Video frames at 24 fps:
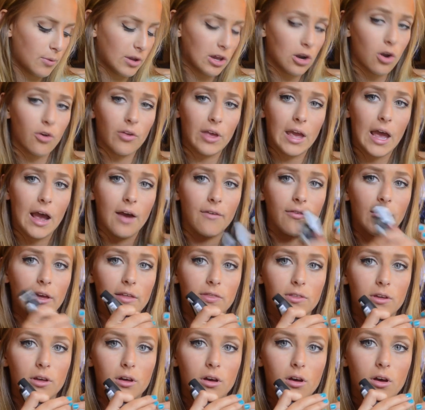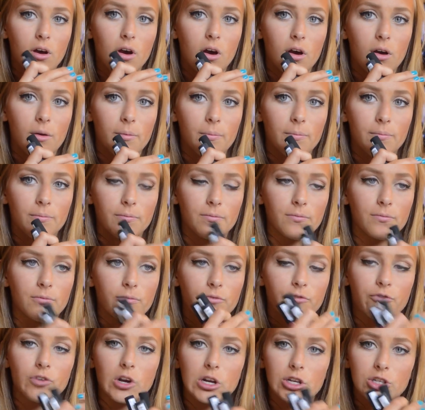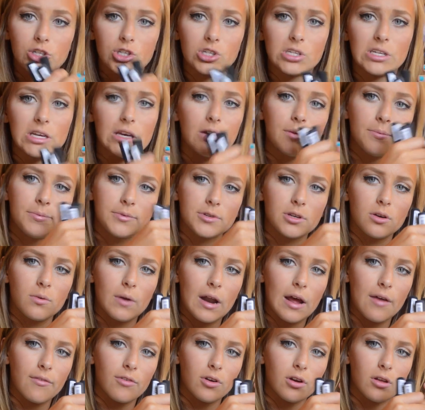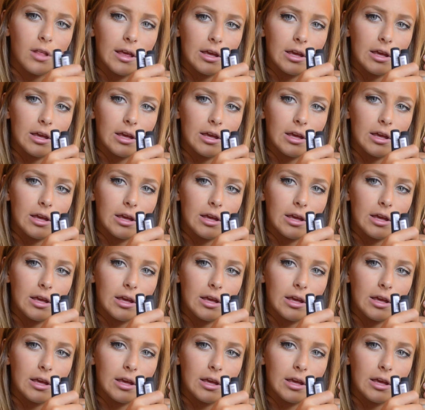we can only have like the um, French tips or whatever.